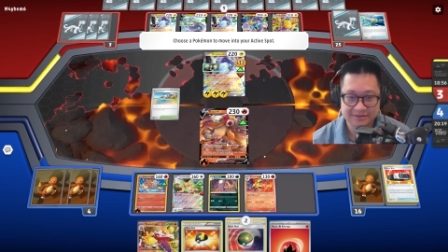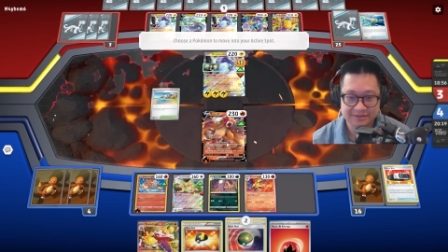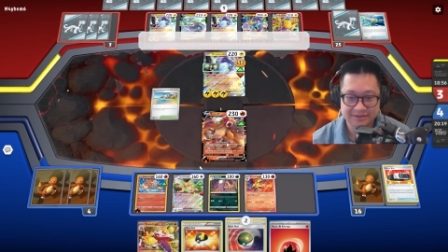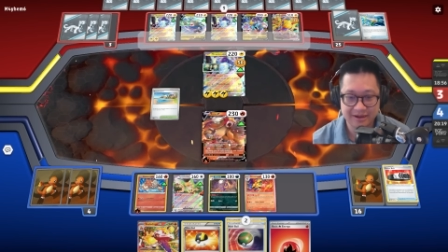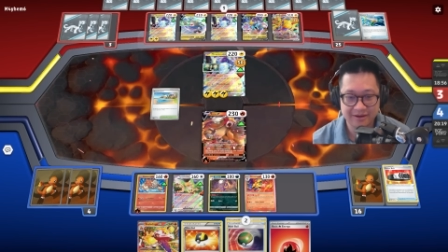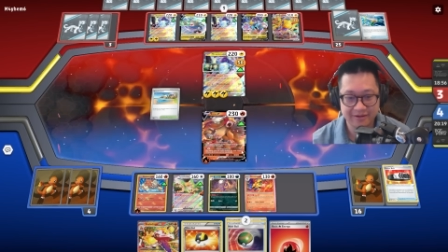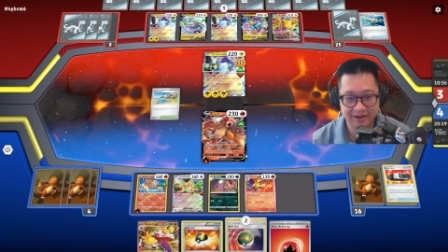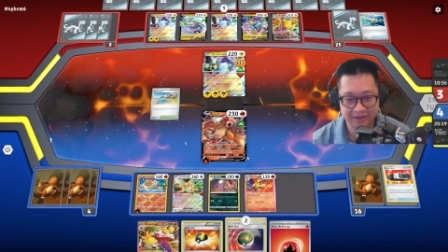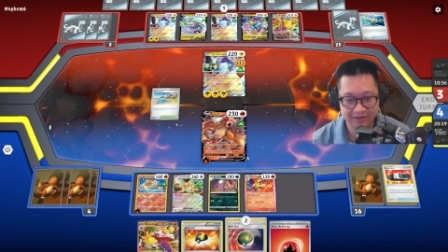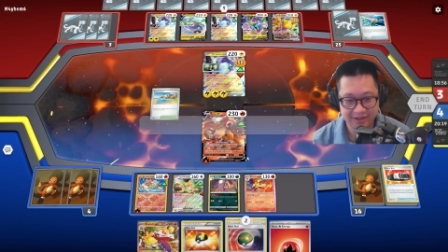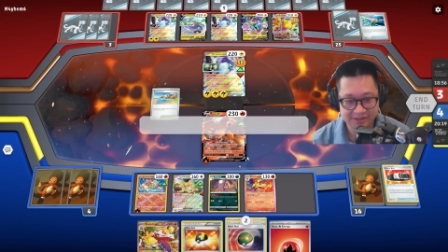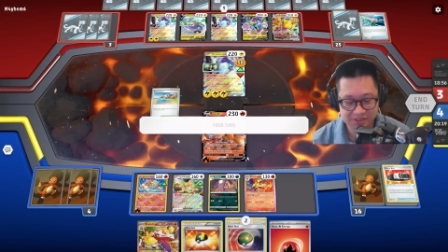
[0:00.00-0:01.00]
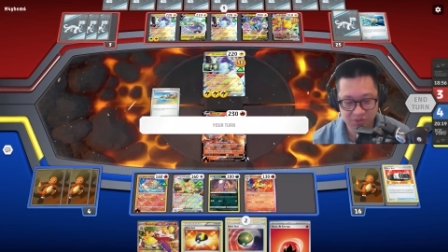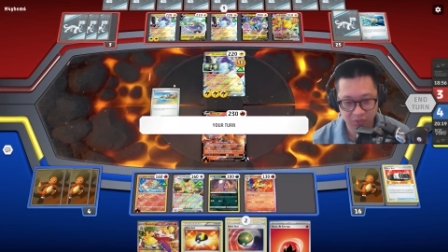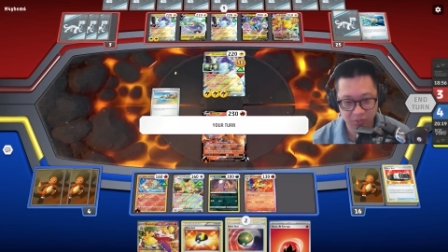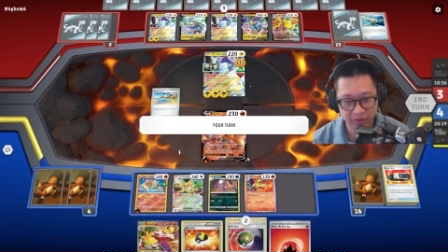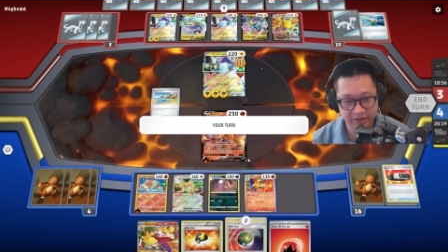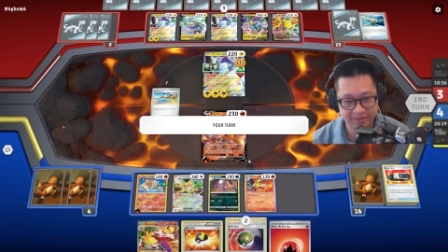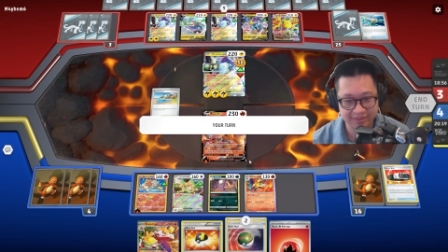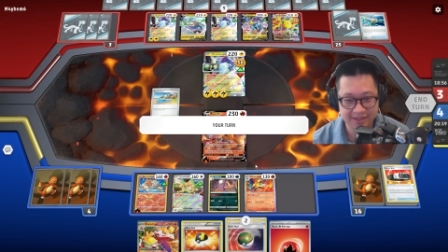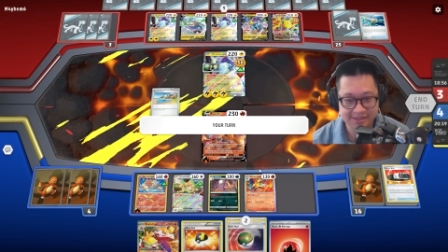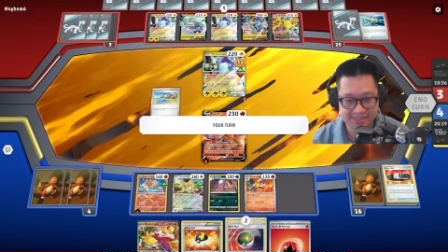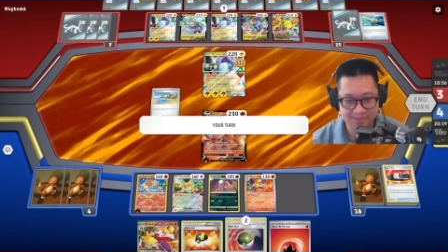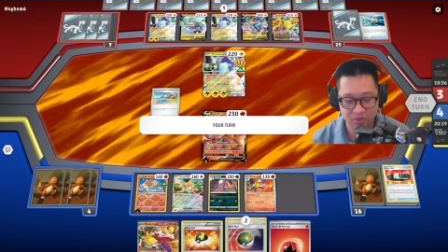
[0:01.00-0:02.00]
Alrighty then. So we want to
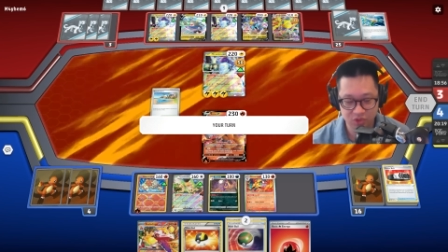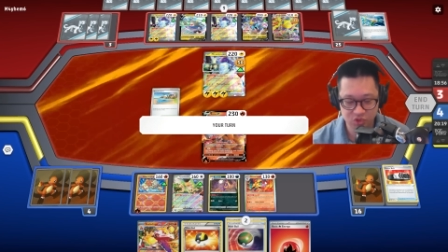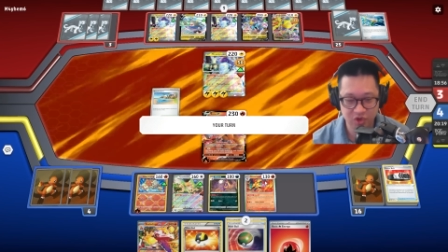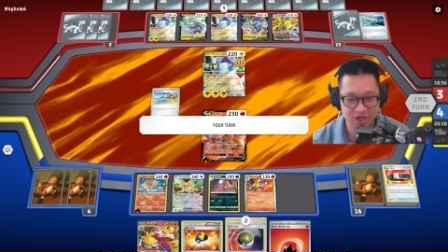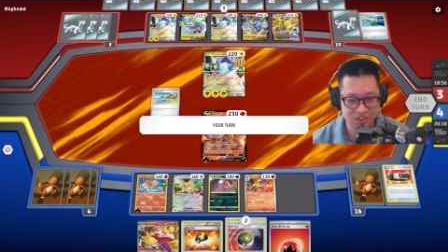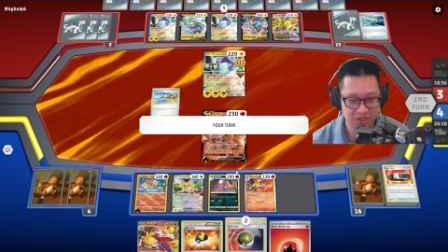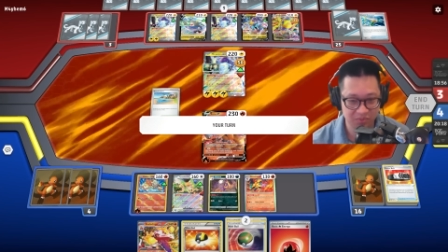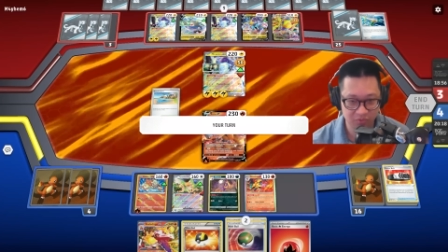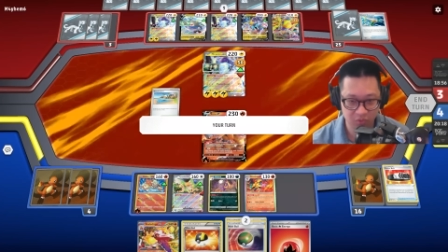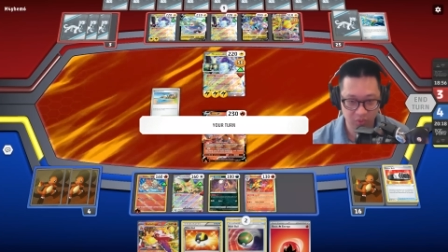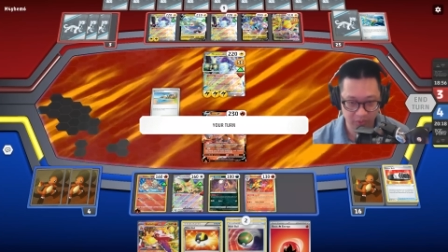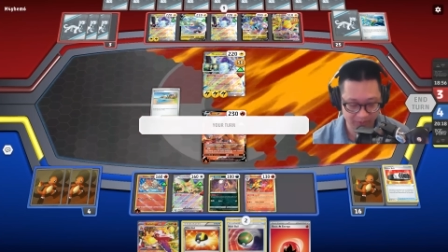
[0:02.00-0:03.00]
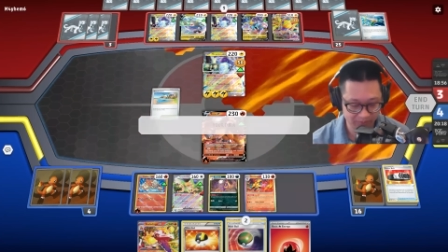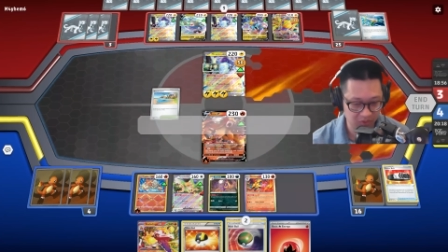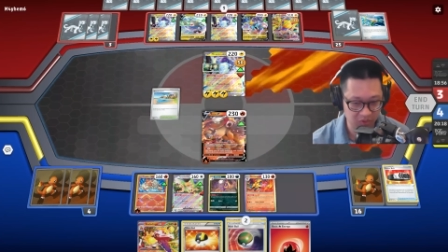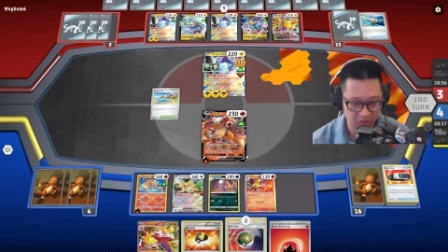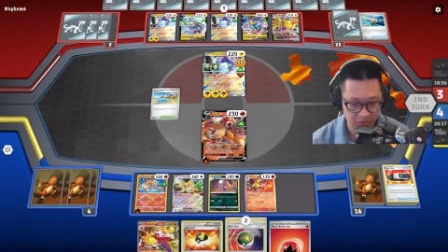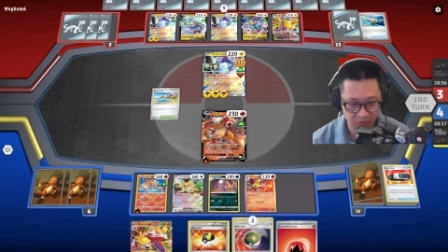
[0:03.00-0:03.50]
thin some more trash out before we pull